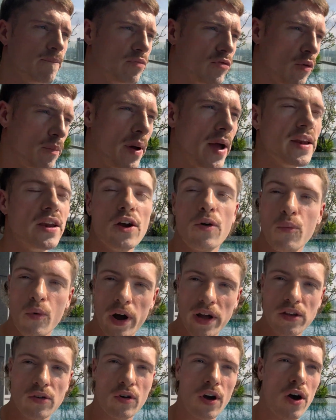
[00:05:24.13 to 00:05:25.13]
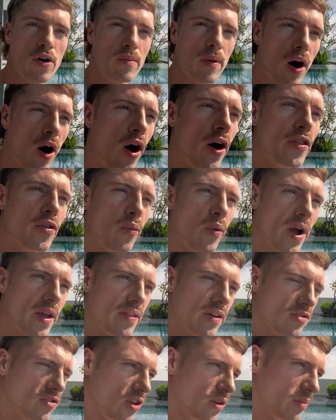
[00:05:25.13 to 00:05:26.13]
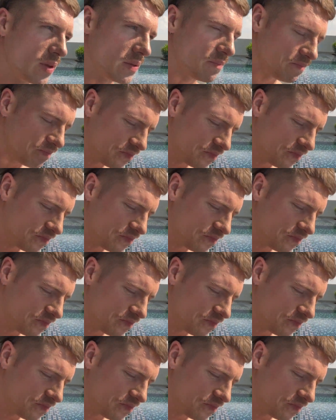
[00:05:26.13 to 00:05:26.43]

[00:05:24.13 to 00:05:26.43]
depending on where you go. But either way, there's going to be